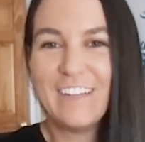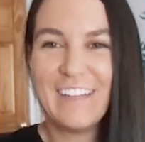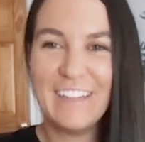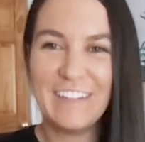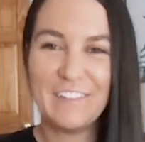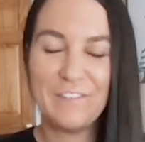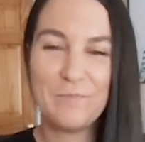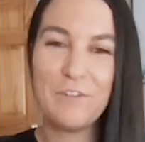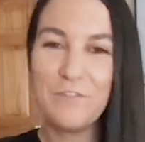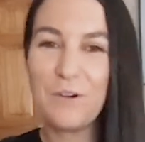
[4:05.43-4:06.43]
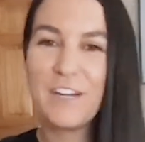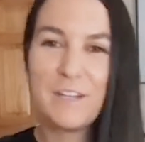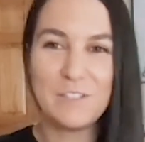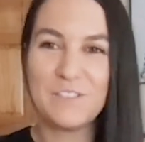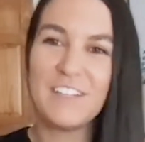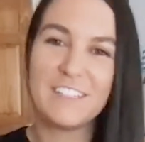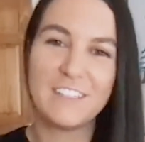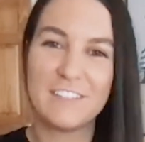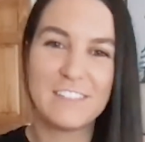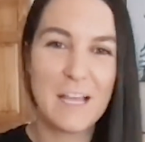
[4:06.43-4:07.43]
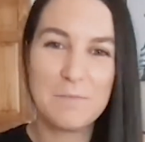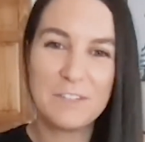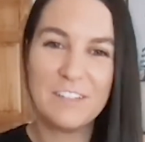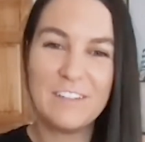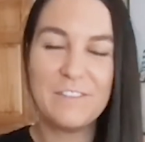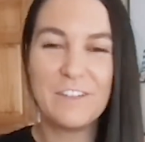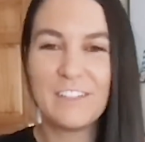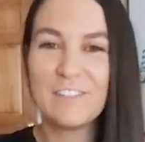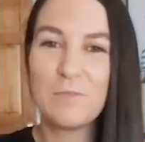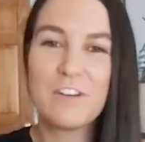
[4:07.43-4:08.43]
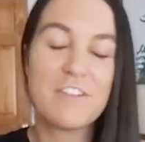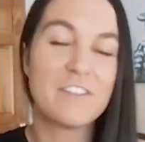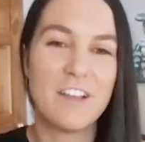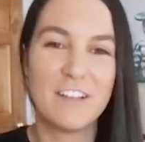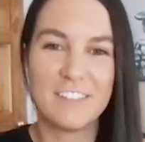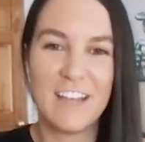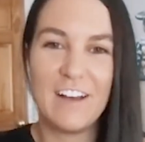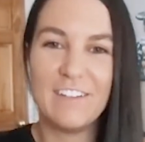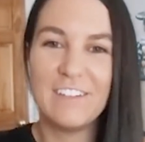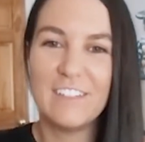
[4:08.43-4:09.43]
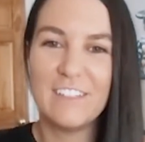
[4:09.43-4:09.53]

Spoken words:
And before he was feeling a little skeptical, what are his thoughts now?